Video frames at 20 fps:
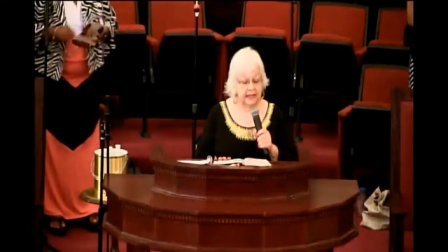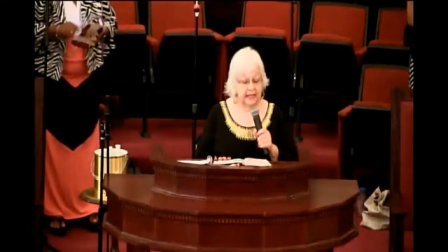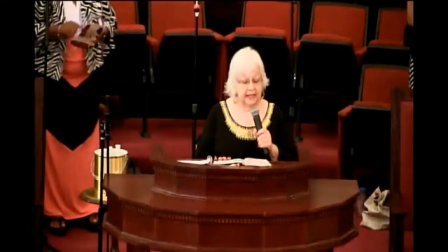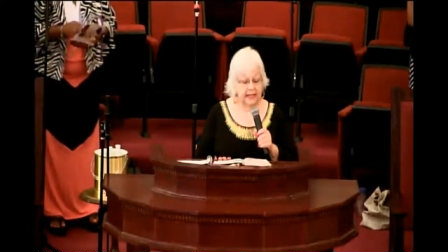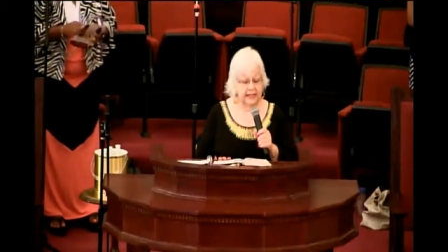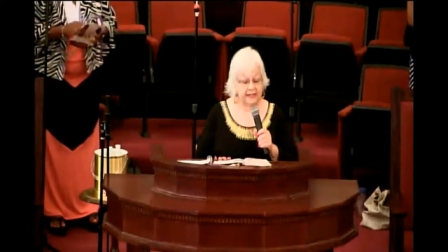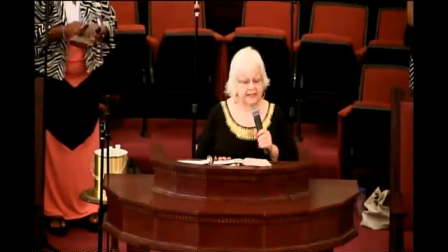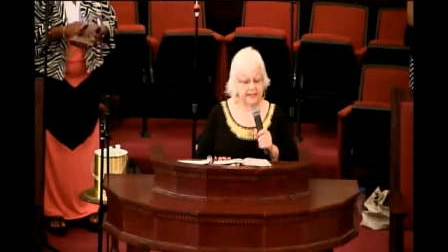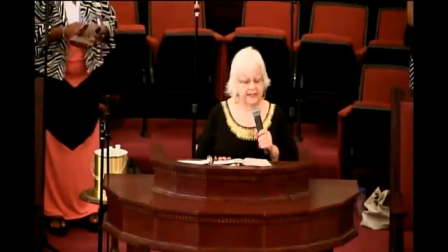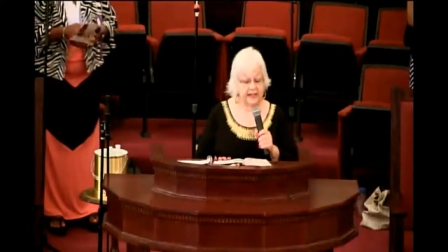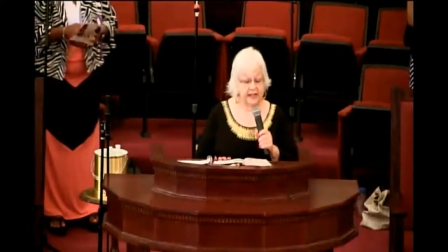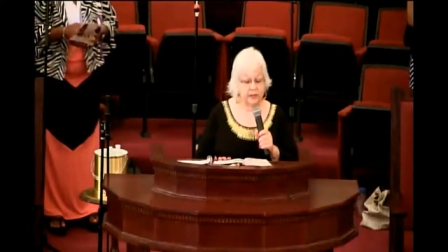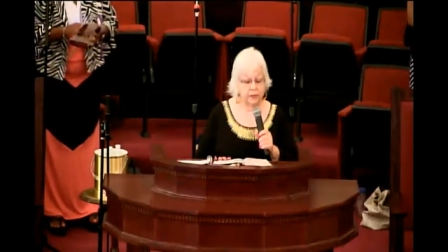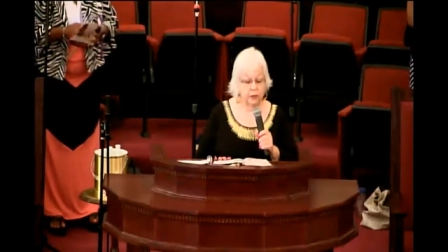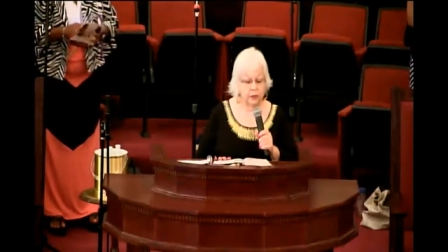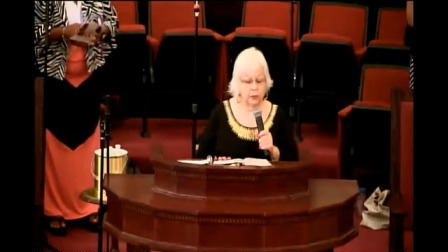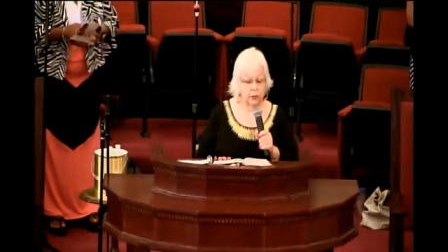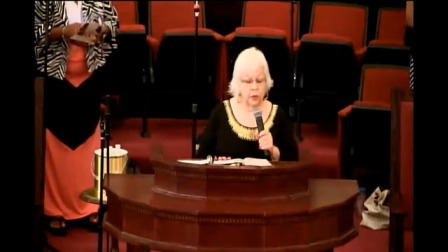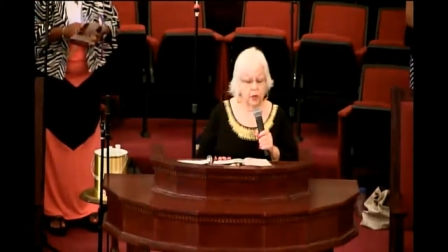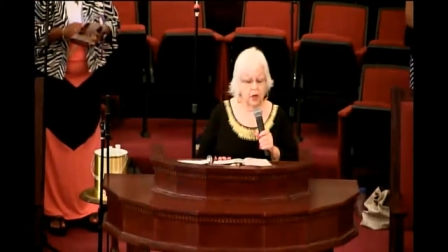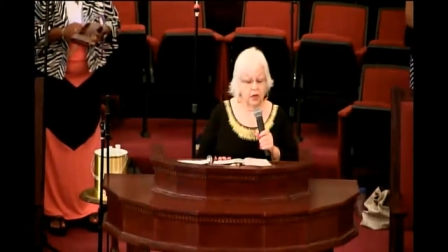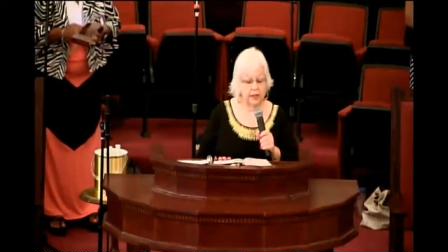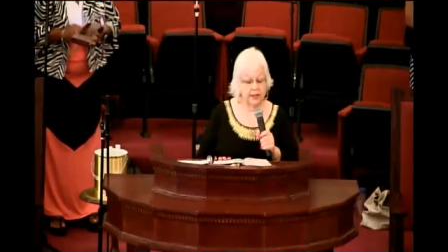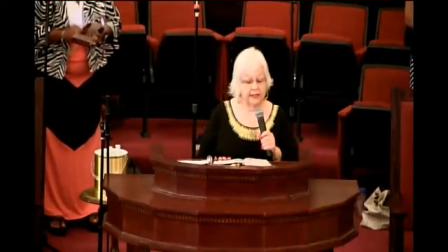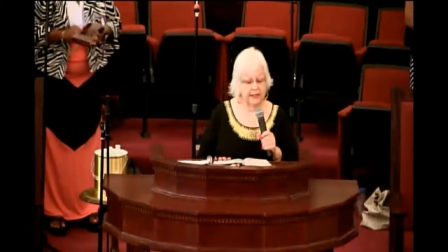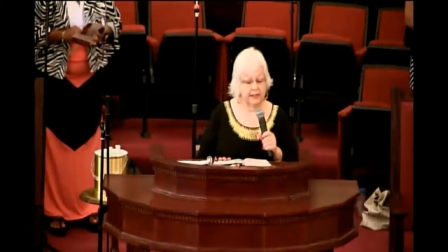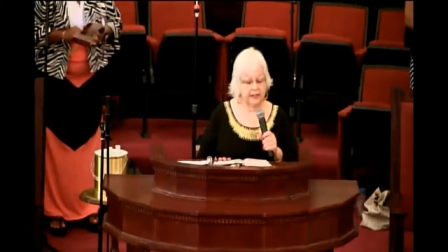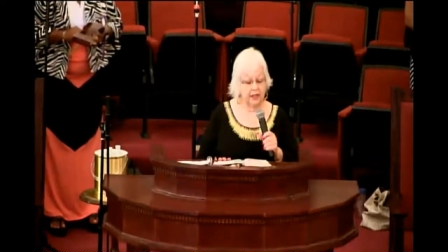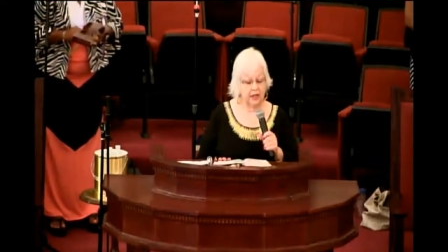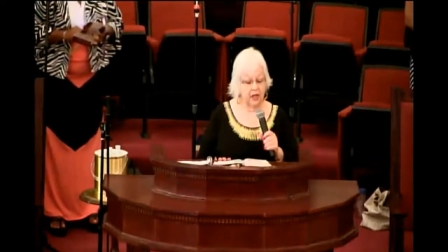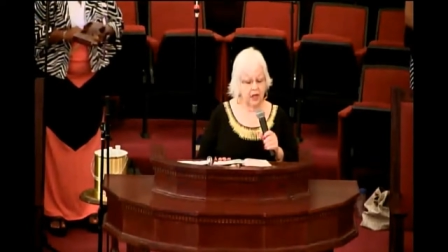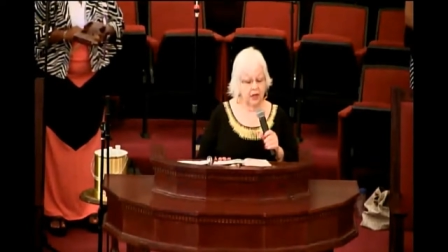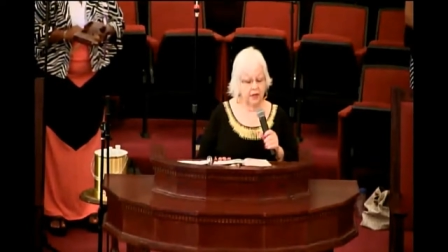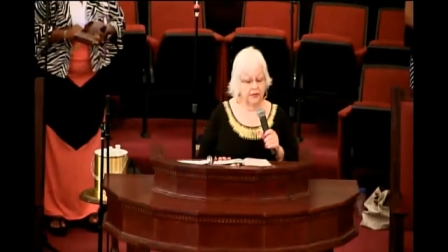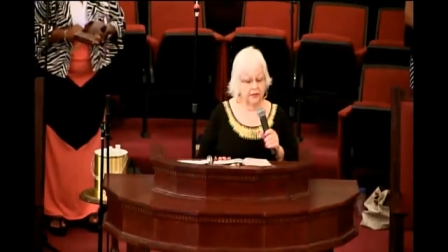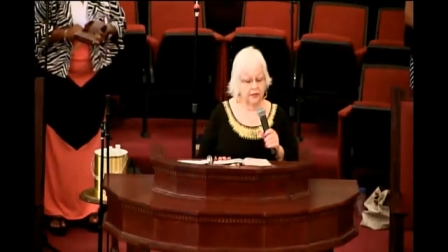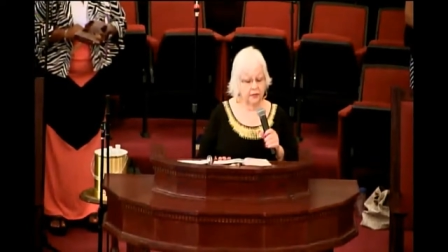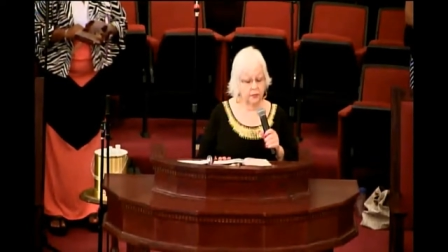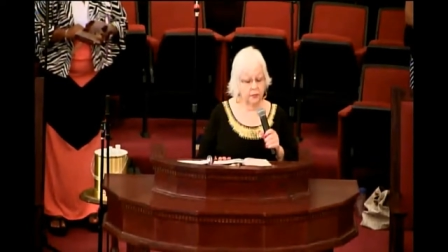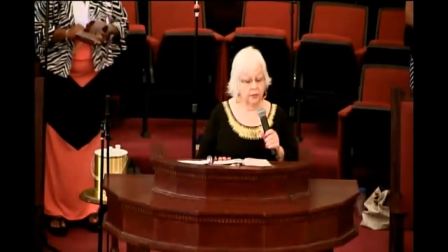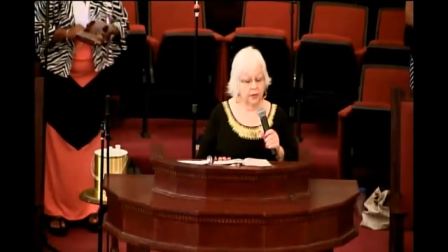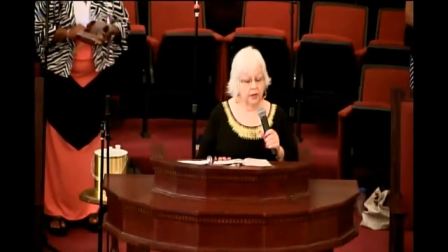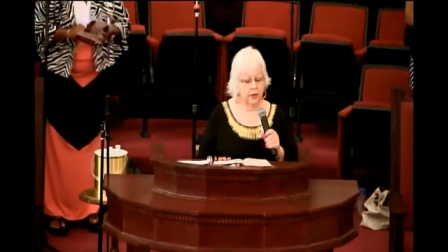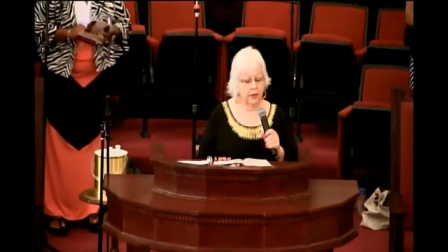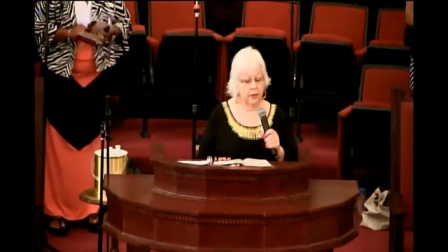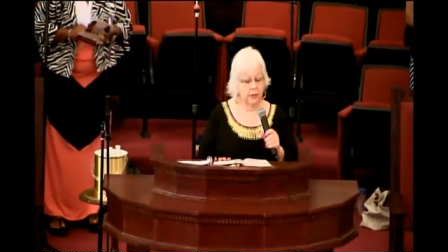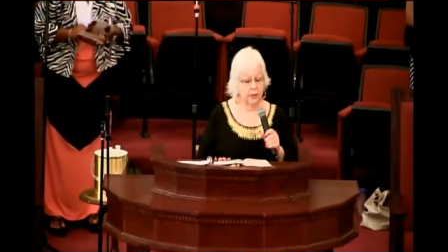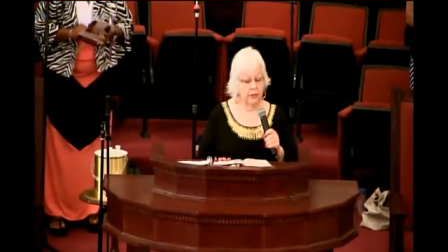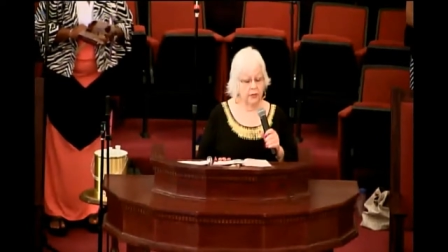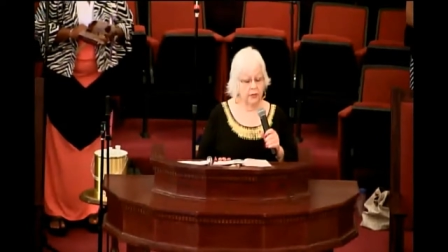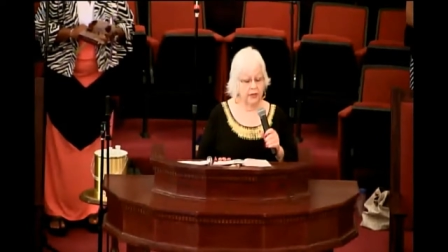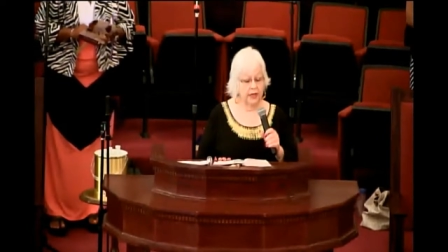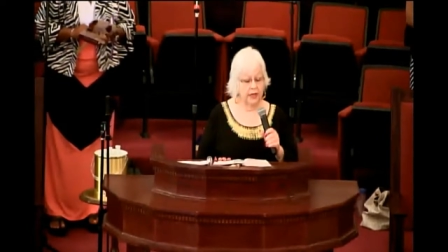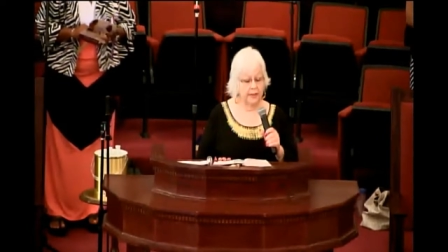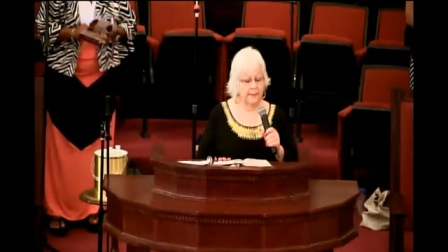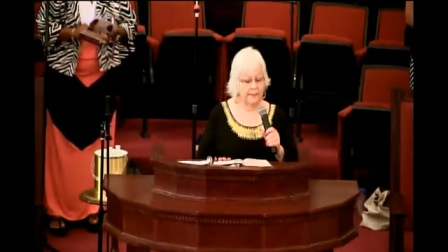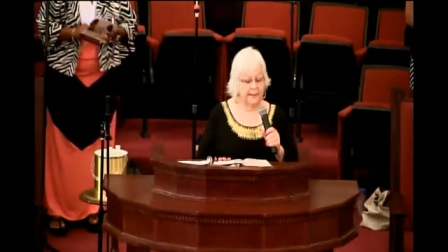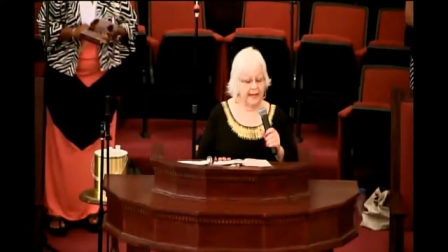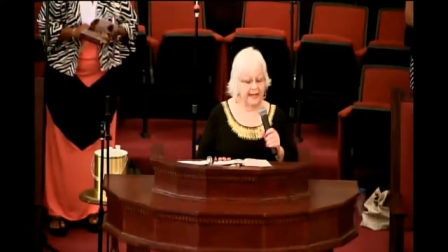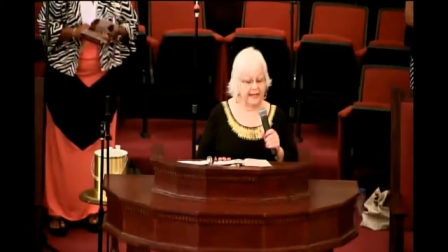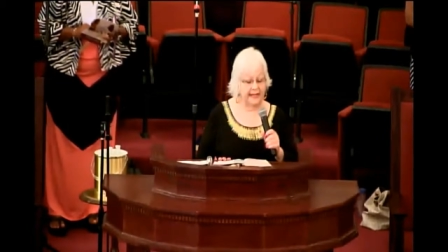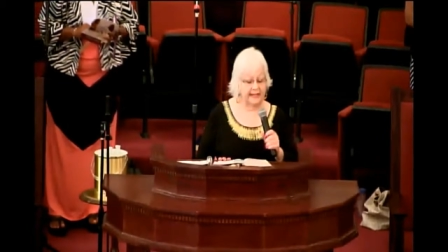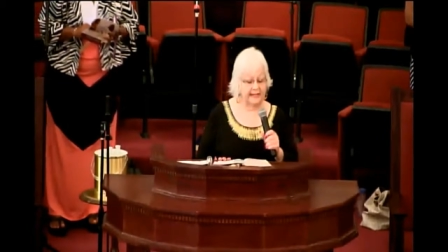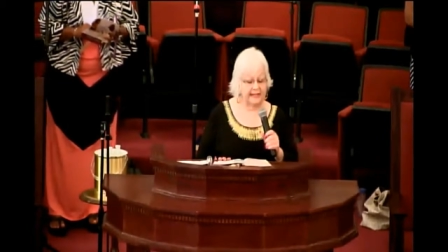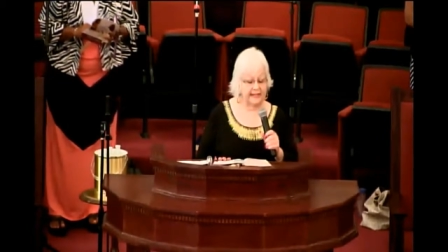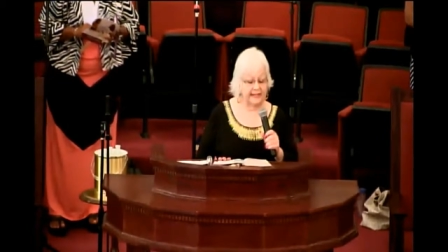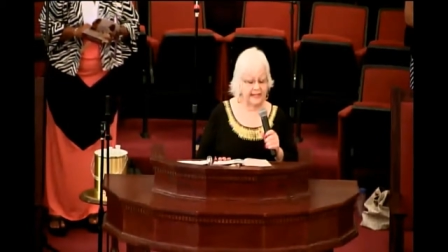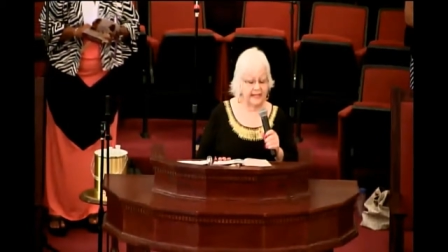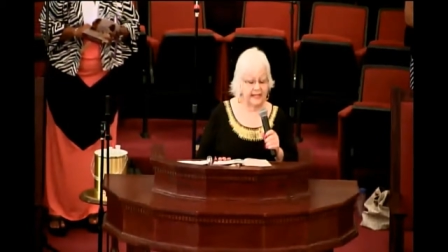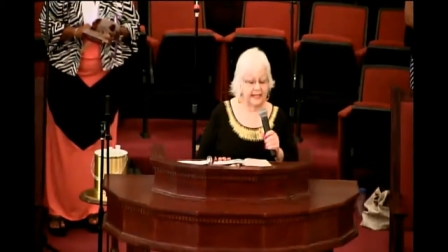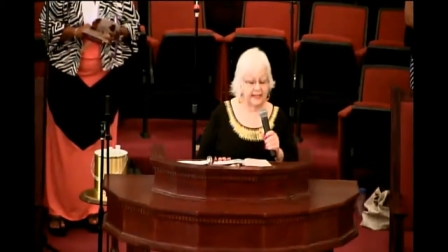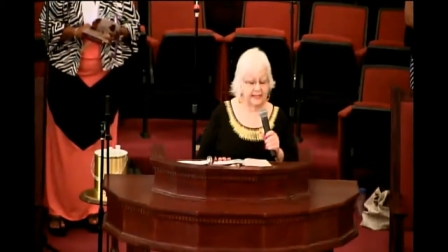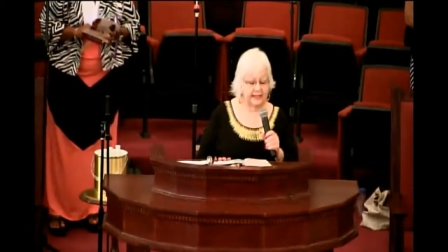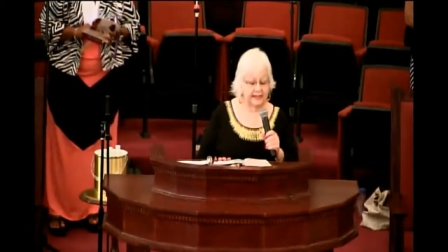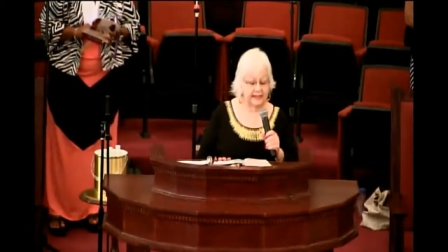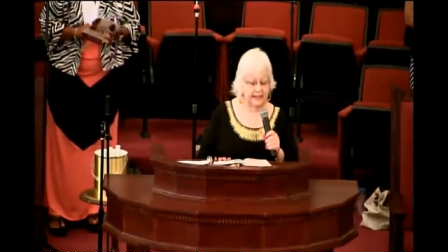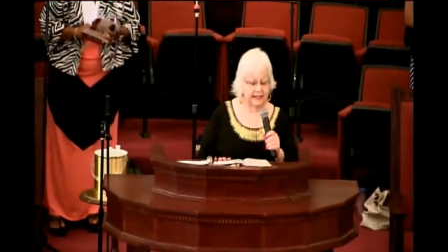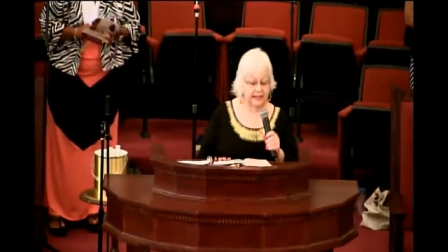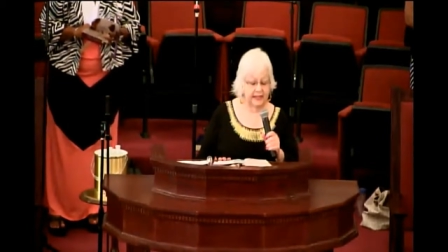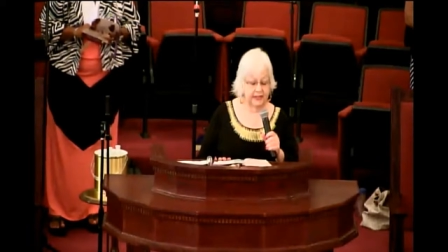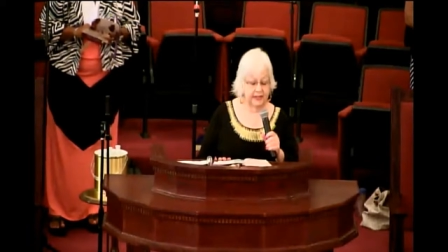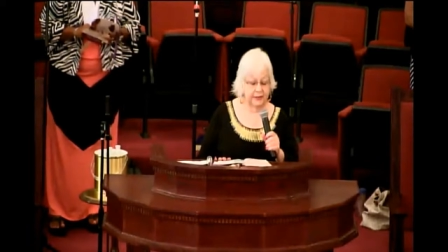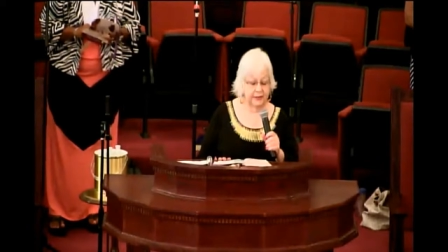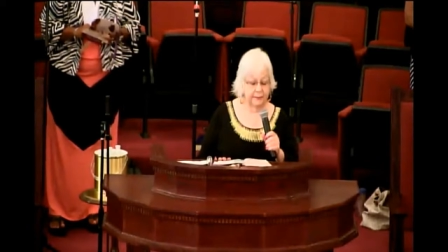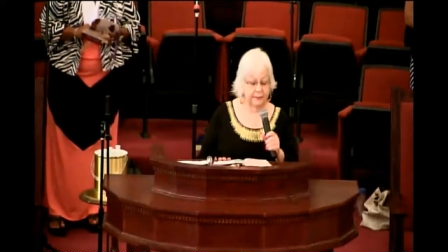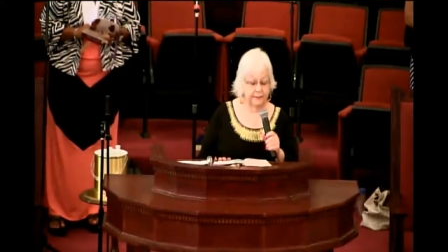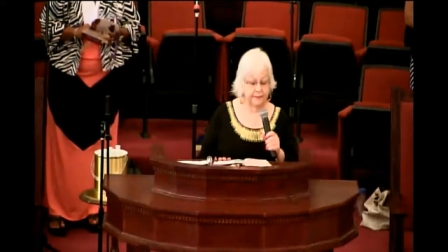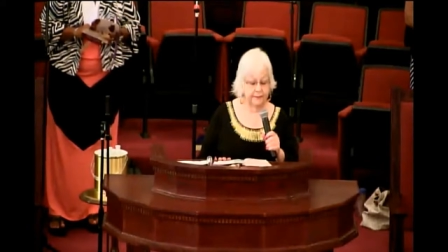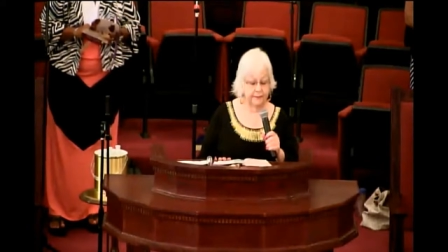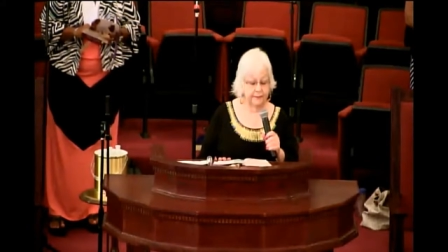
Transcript: As they were walking along the road, a man said to him,